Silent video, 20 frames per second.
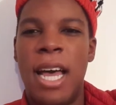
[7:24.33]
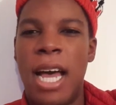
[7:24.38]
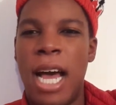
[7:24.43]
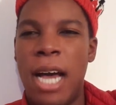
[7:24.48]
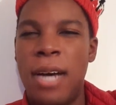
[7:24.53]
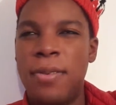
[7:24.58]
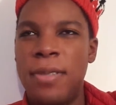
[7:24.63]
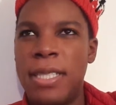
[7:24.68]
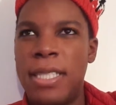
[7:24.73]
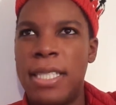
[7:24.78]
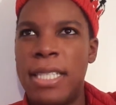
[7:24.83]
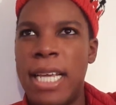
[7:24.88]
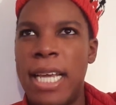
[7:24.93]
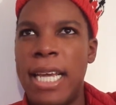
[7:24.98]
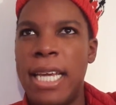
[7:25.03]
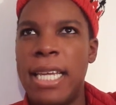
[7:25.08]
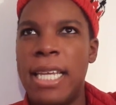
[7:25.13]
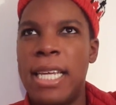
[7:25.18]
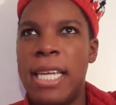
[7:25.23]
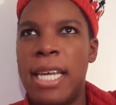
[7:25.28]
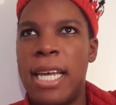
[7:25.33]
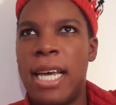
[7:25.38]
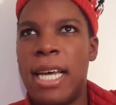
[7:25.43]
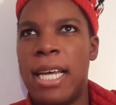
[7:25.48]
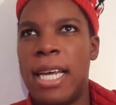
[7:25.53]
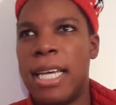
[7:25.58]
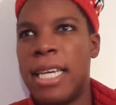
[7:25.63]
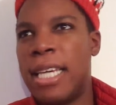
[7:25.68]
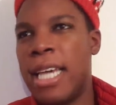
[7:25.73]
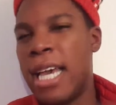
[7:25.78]
I would say,
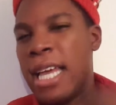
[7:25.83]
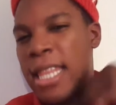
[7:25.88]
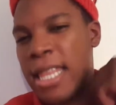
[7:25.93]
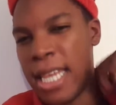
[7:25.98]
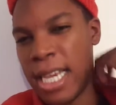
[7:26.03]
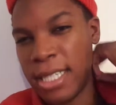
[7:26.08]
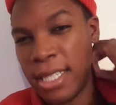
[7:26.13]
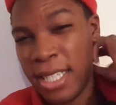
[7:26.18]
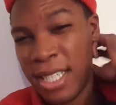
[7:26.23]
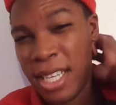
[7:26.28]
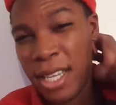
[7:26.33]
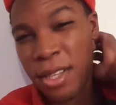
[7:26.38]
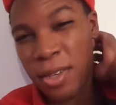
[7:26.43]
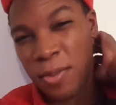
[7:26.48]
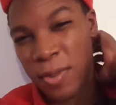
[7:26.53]
again, that's another